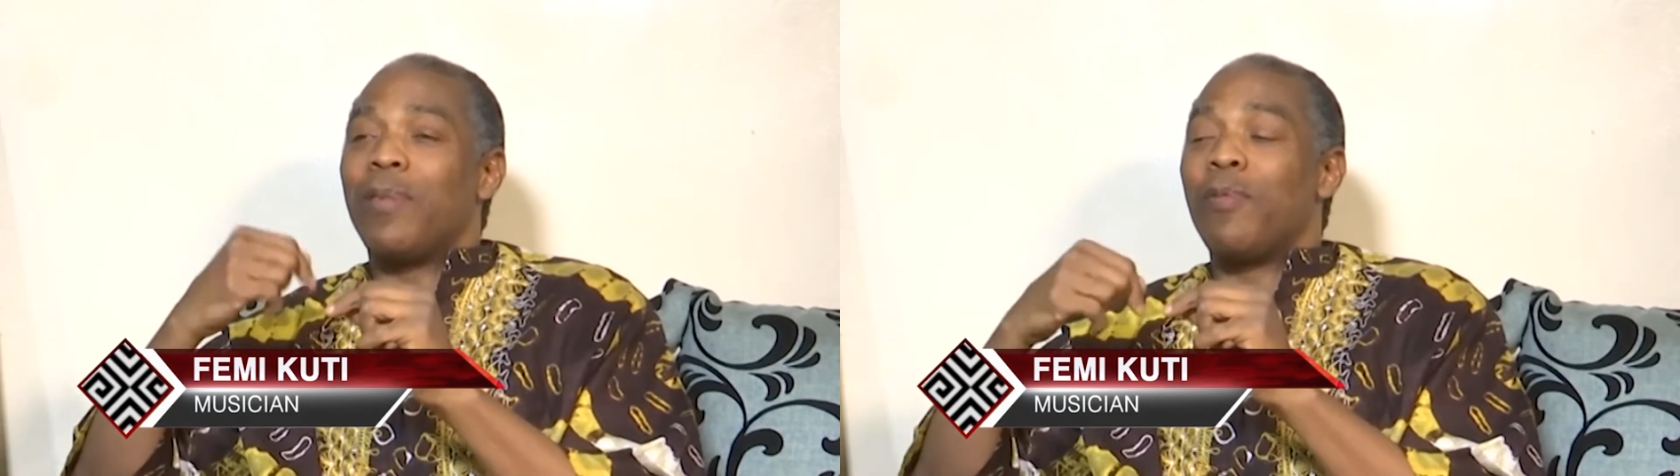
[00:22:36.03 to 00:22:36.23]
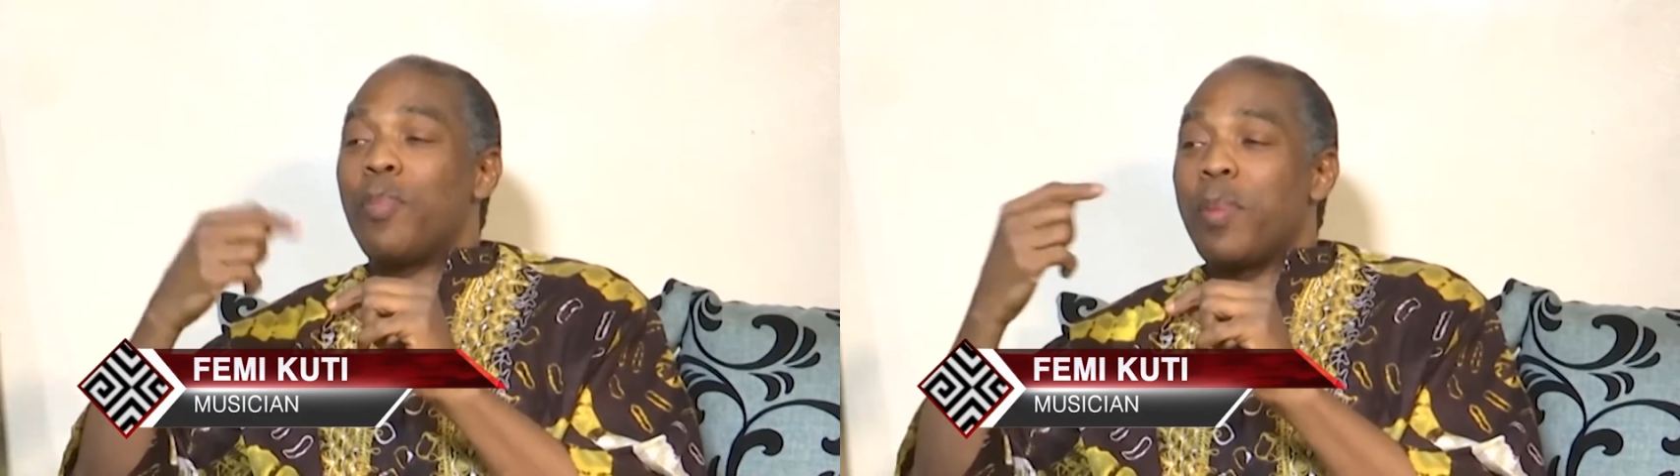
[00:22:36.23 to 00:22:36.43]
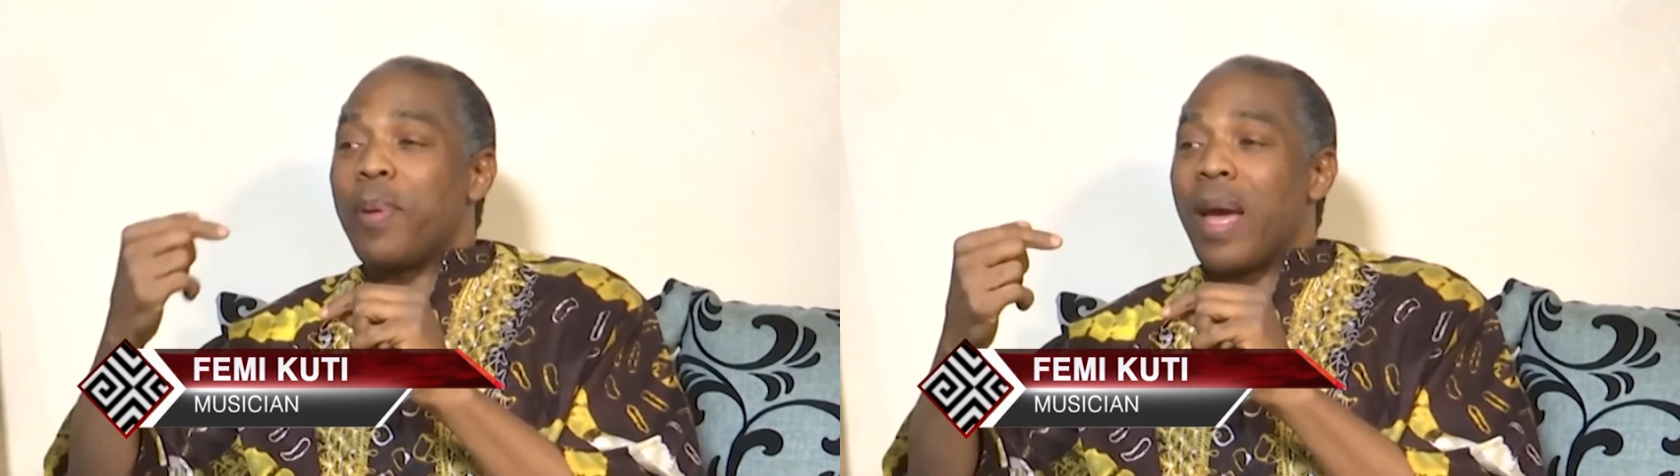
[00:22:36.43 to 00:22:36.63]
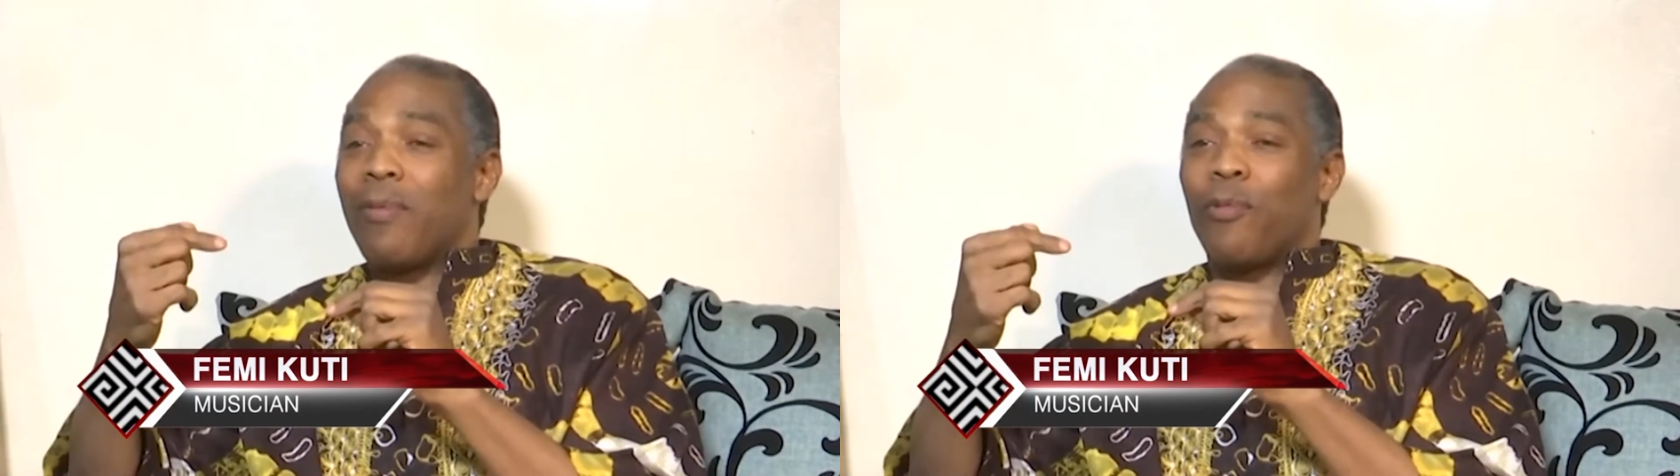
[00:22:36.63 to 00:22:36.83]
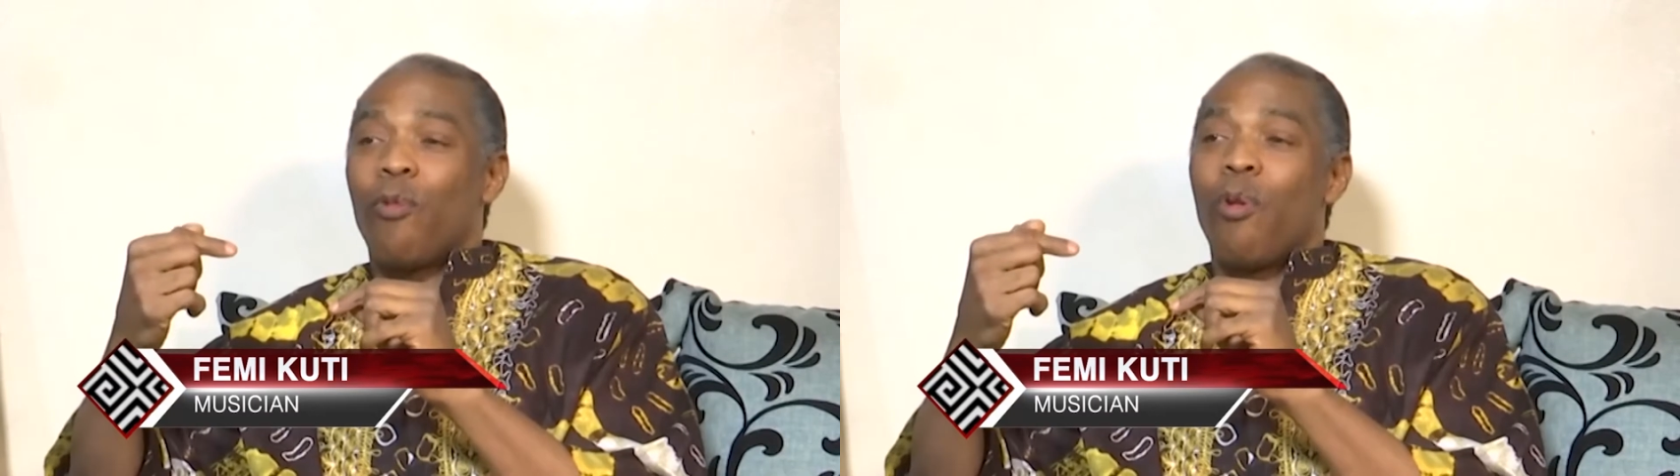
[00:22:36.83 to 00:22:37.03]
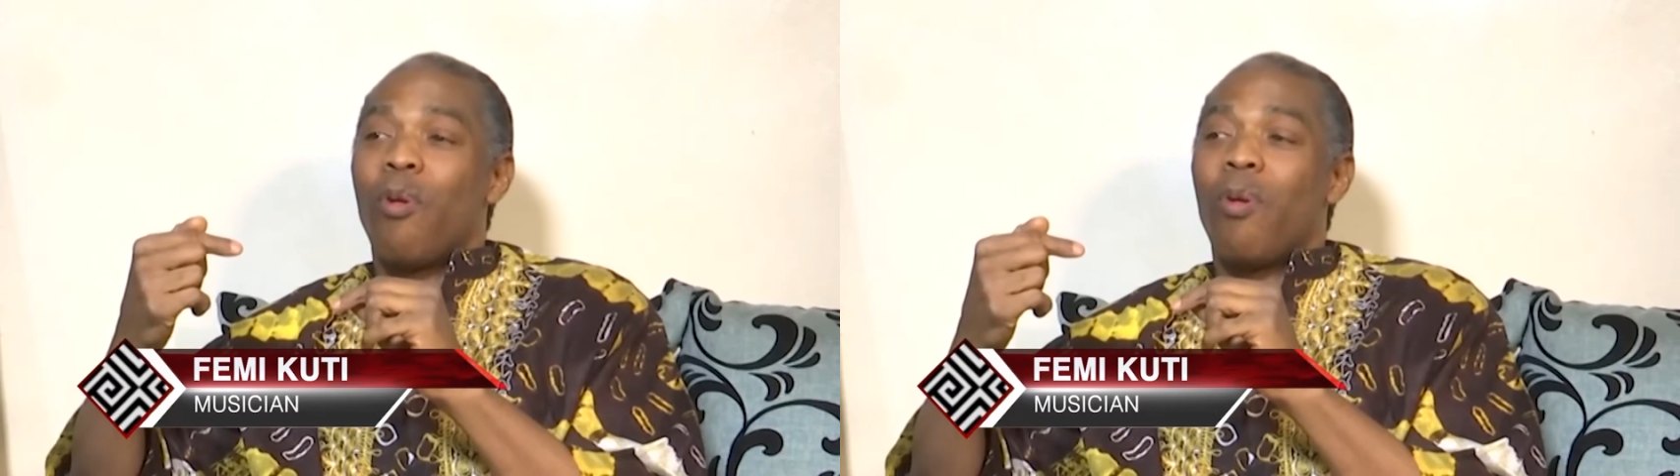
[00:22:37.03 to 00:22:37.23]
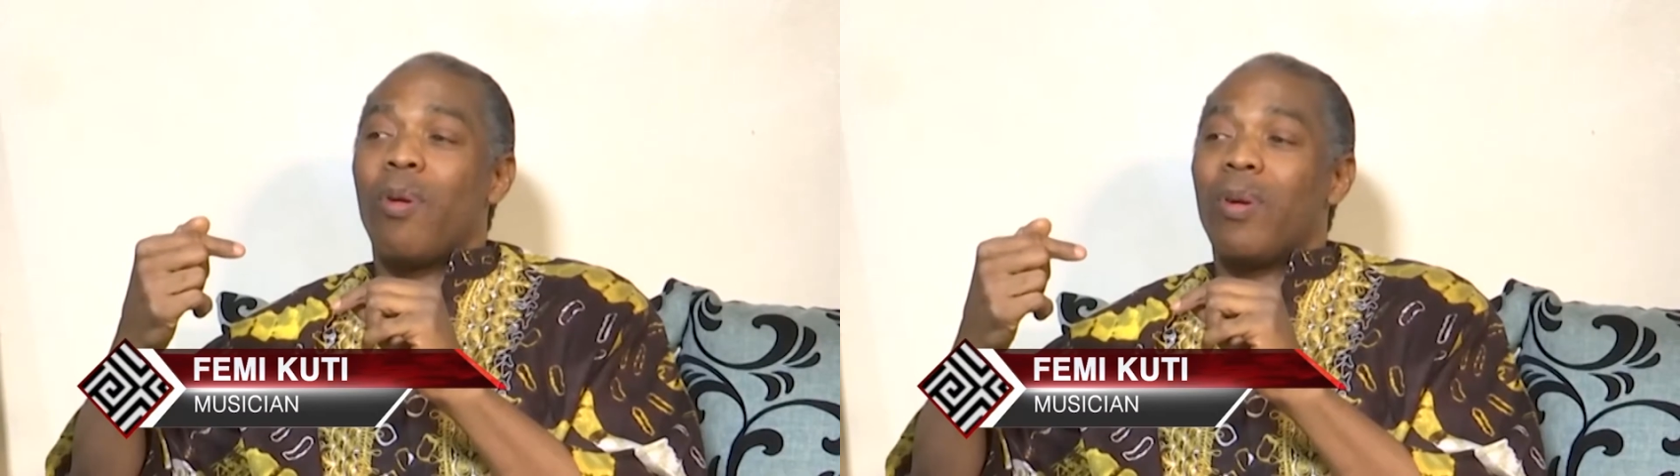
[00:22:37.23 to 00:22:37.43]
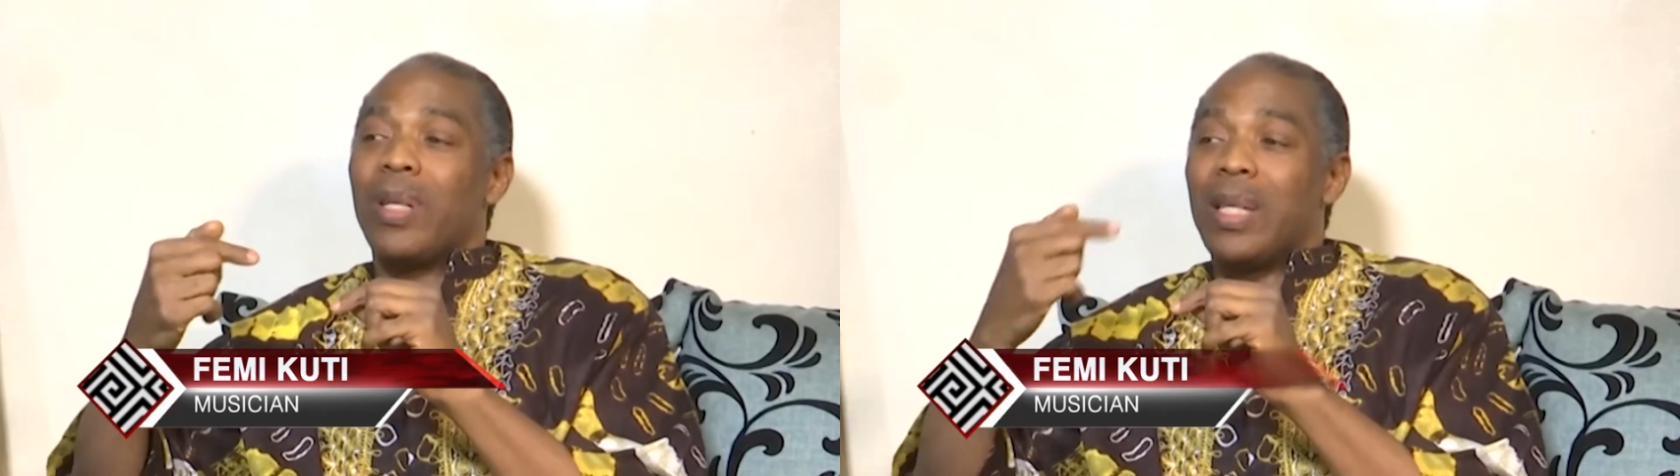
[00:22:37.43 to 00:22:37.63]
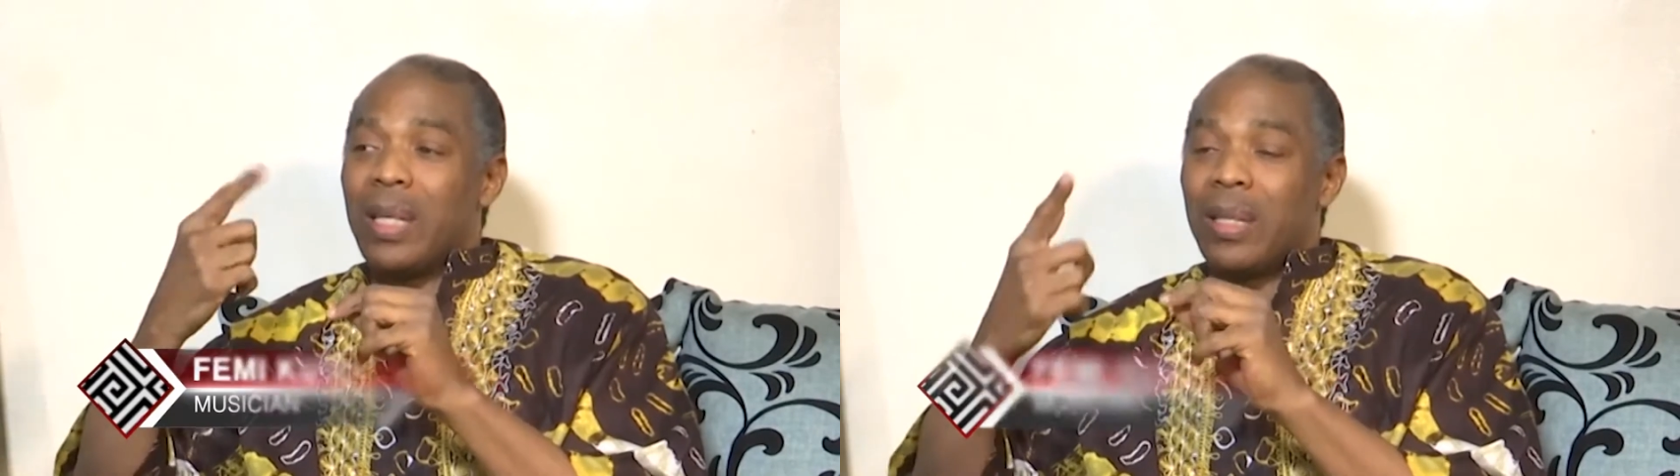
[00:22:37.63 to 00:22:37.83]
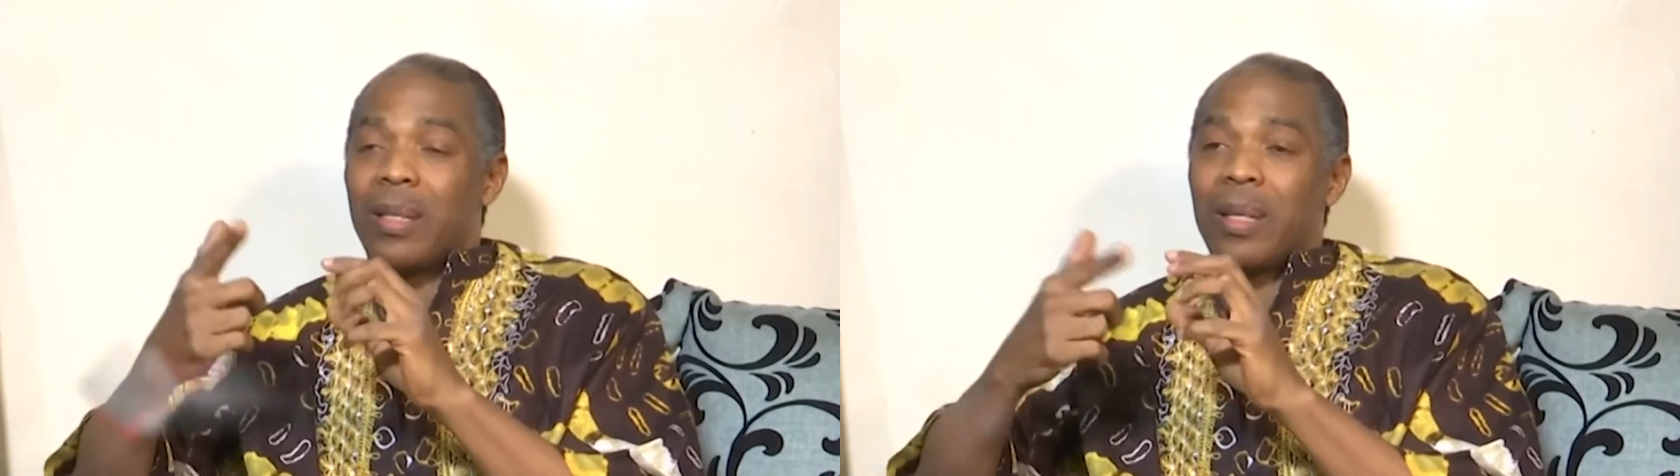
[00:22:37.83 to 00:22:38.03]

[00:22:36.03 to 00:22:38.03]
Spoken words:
even prepared for the hits.